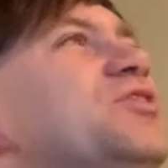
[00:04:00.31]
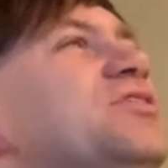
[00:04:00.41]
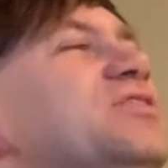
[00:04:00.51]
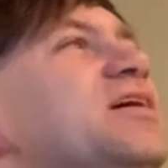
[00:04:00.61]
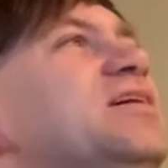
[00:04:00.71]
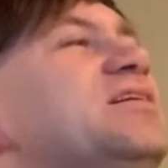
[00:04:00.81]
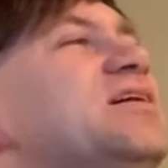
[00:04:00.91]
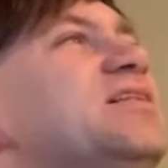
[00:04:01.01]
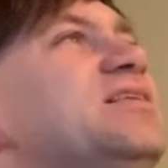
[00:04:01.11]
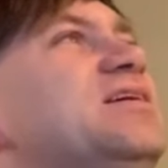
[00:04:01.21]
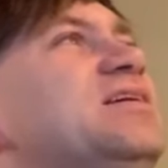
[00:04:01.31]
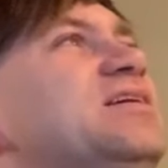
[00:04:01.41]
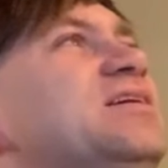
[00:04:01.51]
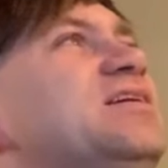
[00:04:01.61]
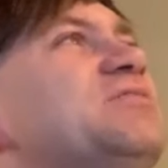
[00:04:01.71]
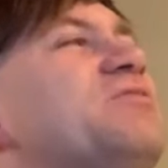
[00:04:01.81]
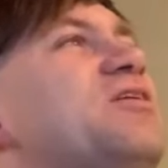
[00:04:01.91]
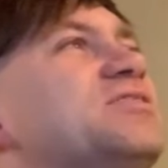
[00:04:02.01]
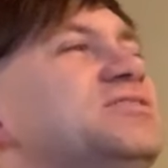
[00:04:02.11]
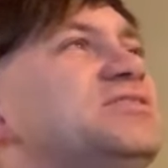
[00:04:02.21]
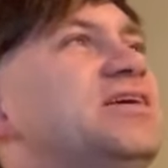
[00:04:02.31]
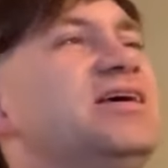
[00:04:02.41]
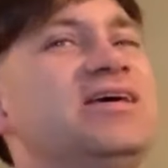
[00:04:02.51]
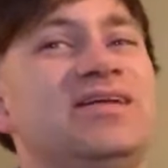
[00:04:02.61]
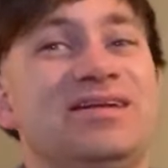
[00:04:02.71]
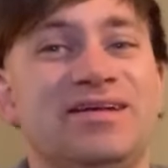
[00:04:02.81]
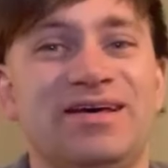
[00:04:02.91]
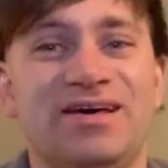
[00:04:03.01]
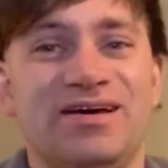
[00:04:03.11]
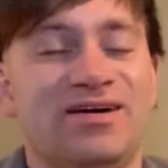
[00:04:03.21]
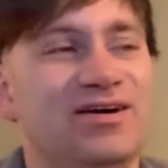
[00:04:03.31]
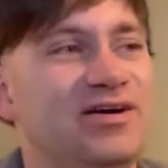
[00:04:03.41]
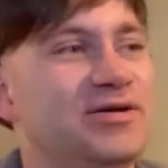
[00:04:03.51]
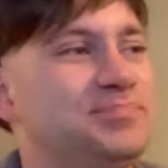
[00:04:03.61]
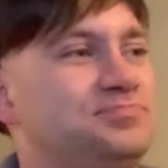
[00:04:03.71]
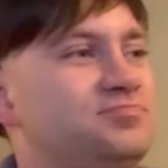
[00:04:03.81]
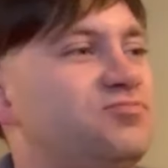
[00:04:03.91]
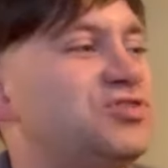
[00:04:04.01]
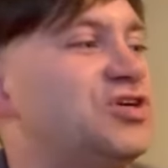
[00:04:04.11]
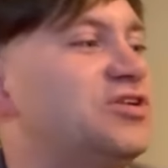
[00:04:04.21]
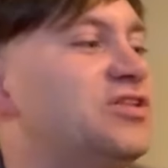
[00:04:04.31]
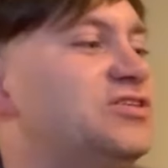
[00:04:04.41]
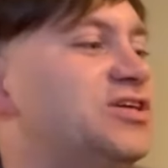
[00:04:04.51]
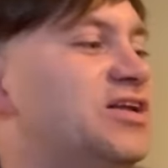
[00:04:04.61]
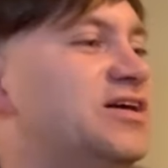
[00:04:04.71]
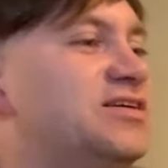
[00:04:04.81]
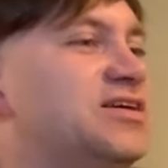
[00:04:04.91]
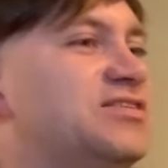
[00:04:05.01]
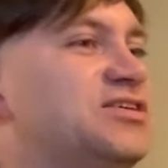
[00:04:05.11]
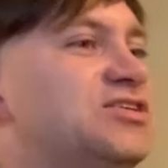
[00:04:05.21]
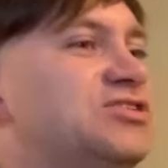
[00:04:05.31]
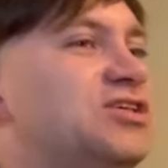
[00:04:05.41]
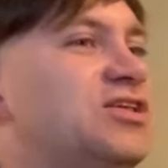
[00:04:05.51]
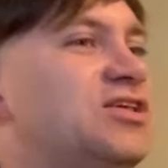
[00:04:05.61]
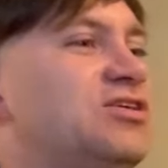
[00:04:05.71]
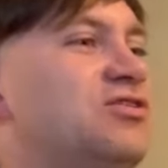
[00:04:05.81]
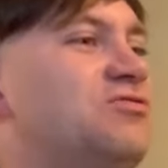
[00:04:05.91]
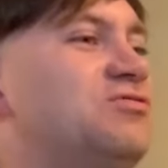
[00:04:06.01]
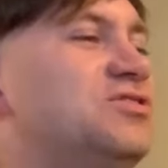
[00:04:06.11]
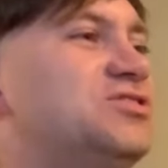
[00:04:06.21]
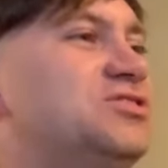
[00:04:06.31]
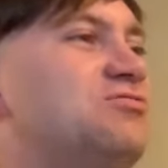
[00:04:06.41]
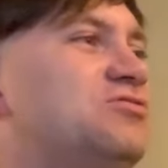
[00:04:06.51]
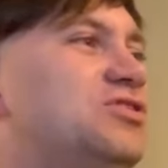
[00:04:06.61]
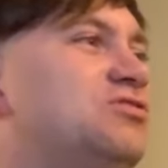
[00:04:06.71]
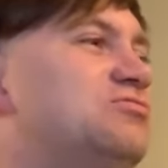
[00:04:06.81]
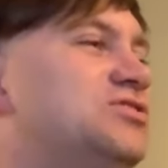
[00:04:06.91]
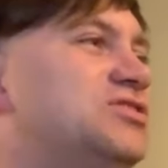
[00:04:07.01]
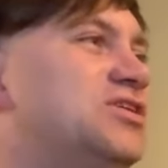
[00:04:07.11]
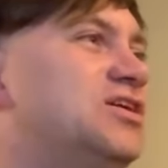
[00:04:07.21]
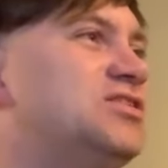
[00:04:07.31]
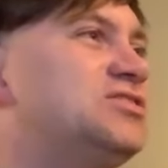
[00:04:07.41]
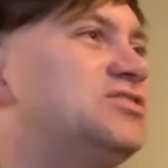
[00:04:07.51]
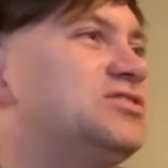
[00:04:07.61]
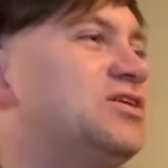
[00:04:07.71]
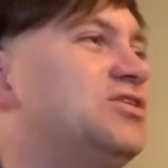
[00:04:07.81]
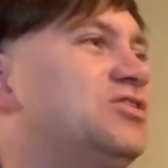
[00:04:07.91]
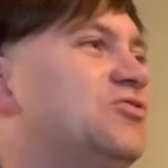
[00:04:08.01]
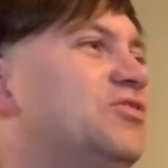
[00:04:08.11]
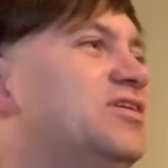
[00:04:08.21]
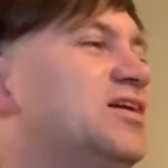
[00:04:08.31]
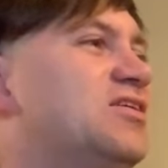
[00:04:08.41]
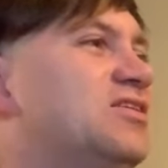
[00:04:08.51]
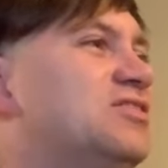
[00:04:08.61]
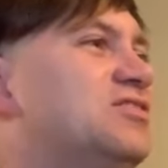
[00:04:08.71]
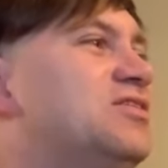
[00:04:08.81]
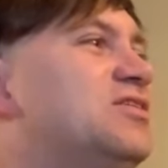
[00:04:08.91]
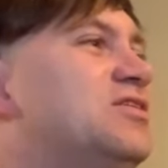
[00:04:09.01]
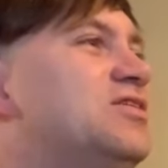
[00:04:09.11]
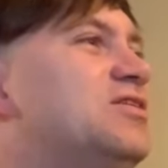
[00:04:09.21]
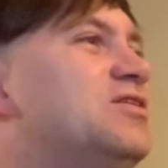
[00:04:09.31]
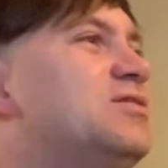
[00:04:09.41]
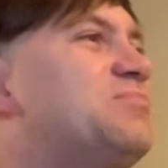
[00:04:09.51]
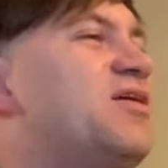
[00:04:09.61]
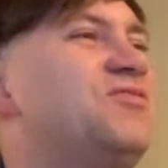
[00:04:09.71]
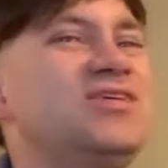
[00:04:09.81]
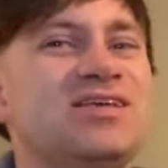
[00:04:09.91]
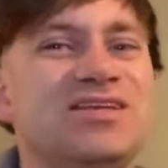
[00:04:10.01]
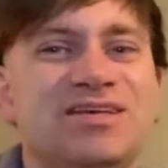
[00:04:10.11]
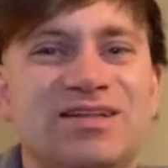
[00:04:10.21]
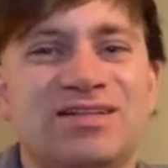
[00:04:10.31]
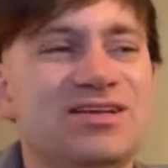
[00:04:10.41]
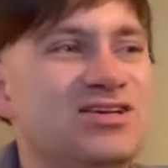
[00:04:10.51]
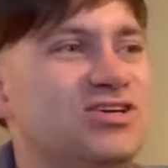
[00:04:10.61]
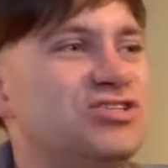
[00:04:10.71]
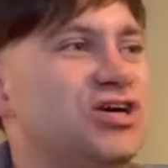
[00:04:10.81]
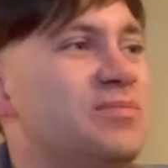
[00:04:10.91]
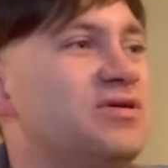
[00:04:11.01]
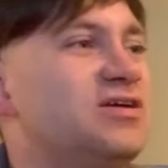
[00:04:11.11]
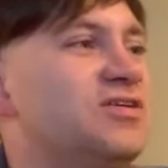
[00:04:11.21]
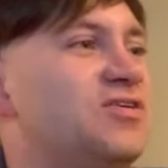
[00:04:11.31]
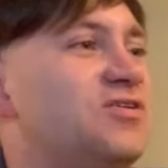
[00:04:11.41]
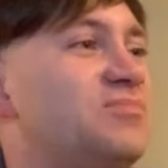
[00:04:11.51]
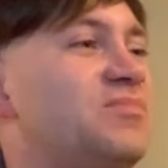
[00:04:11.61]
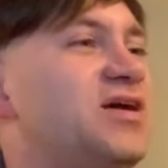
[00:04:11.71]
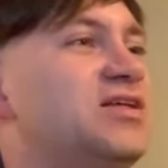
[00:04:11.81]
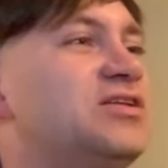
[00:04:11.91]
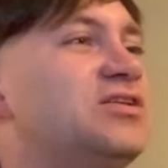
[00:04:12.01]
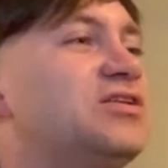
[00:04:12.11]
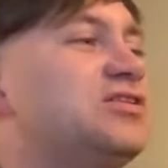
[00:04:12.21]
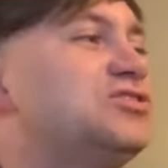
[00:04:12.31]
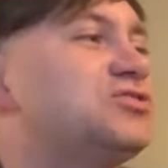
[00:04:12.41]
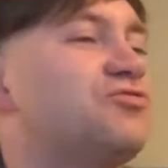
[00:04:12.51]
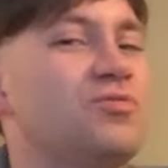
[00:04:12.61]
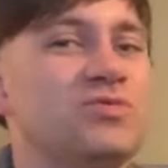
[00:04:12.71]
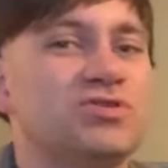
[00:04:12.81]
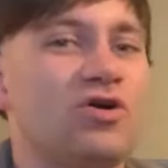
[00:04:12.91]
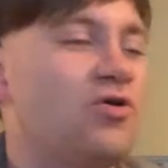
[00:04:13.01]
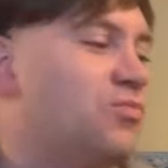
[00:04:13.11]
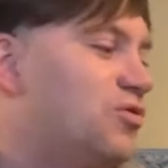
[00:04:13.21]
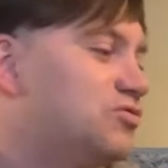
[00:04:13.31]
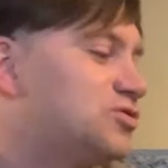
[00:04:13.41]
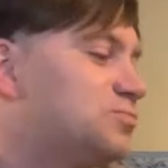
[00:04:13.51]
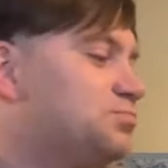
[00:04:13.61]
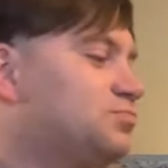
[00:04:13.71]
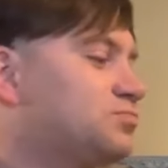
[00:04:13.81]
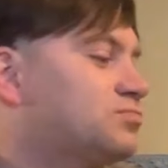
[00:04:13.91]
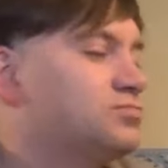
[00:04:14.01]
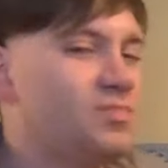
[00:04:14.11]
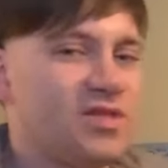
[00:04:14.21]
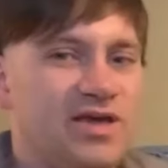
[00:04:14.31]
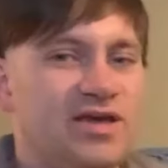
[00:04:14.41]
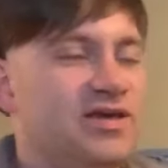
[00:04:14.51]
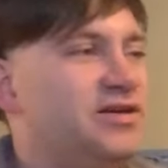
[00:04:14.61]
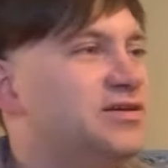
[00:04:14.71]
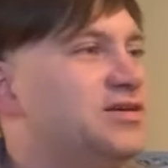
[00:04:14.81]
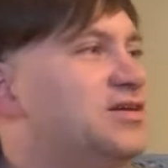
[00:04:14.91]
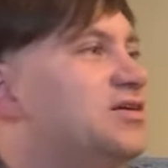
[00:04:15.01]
really like the Ewoks in um, Return of the Jedi because they just they, they oh they're so cutesy, it's annoying kind of thing. But I think they did, did a good job here that made it this film is almost a